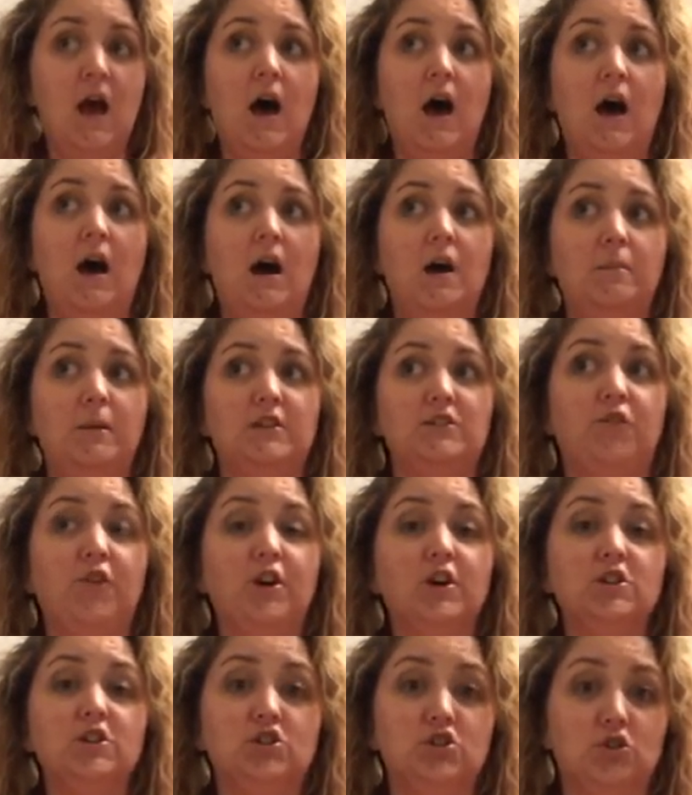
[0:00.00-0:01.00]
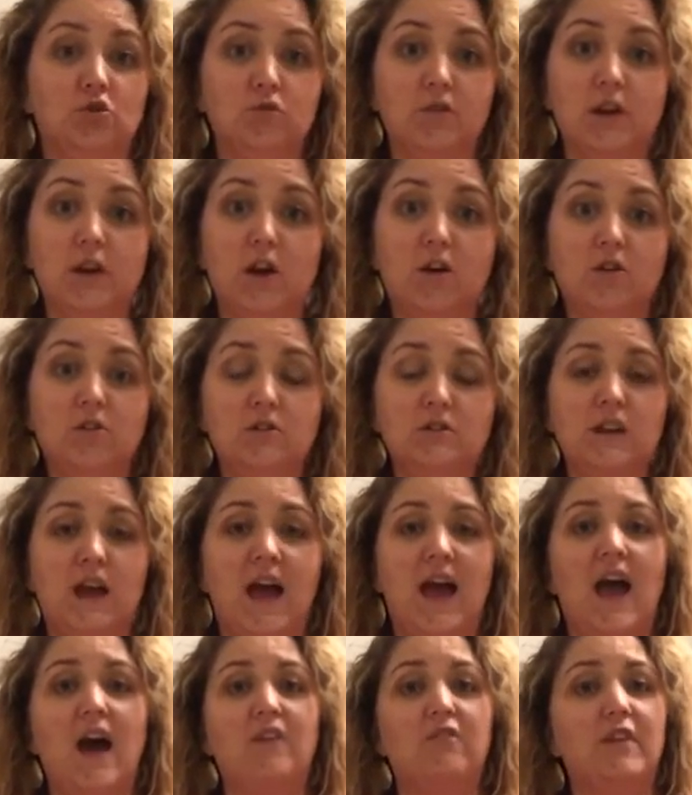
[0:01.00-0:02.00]
Um, as far as jewelry goes, I
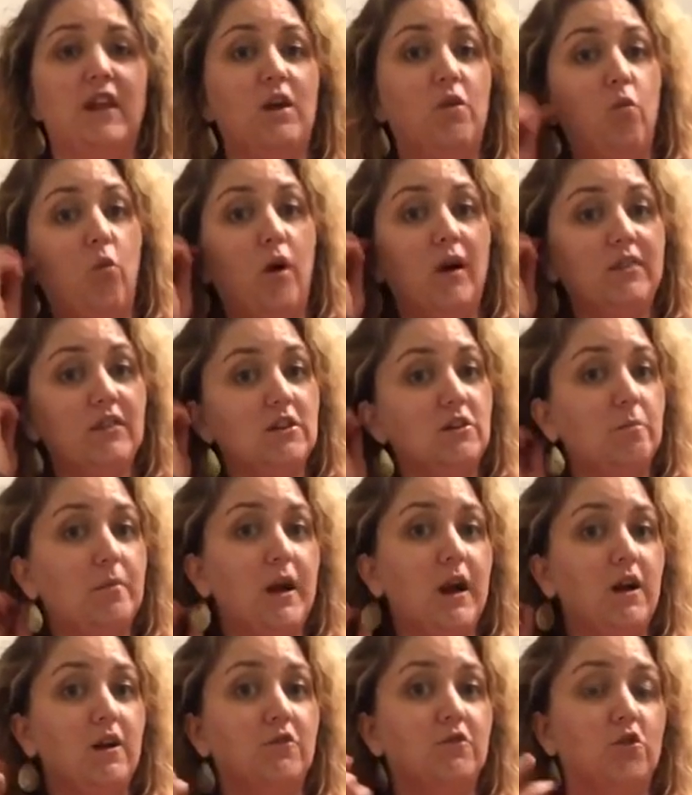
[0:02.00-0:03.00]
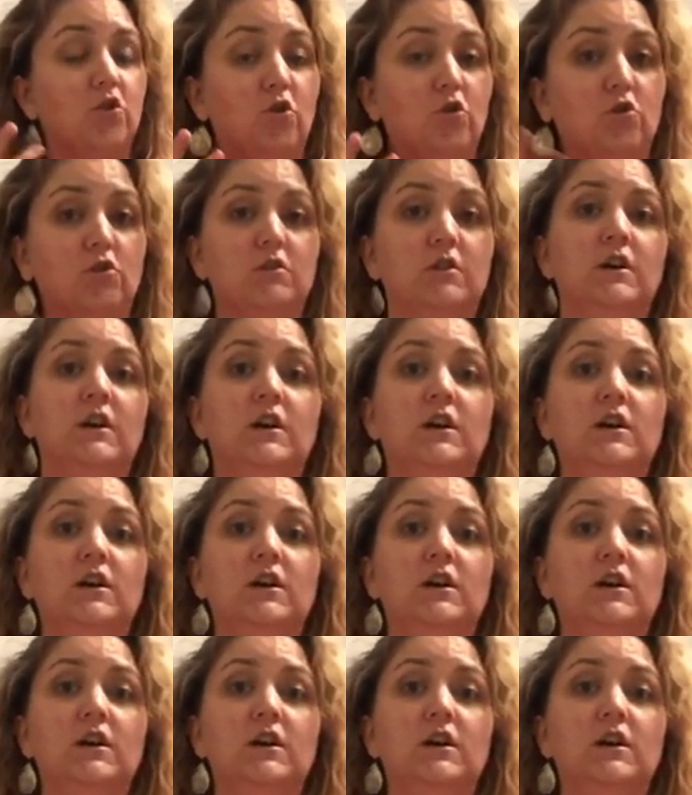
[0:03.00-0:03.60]
have like one little pair of gold